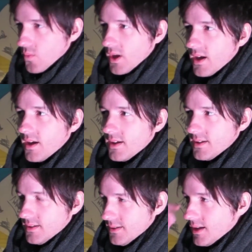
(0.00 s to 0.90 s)

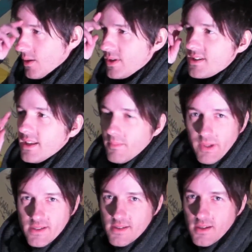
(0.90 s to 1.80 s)
I went to the
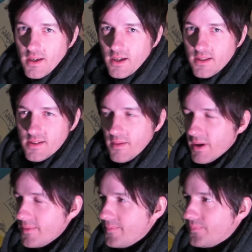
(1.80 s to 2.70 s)
Olympics in the
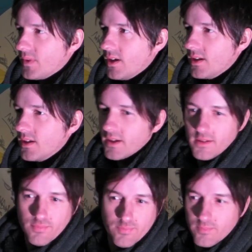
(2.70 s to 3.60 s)
summer, and
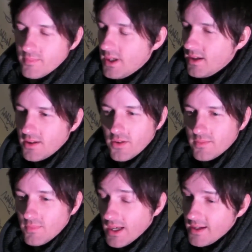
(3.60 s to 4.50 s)

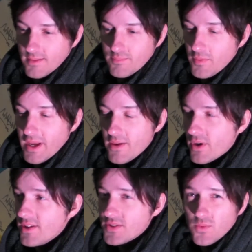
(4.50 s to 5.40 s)
probably
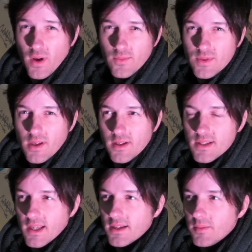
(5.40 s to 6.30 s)
anyone else who went was kind of
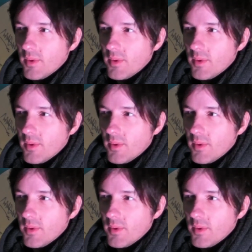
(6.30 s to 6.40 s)
taken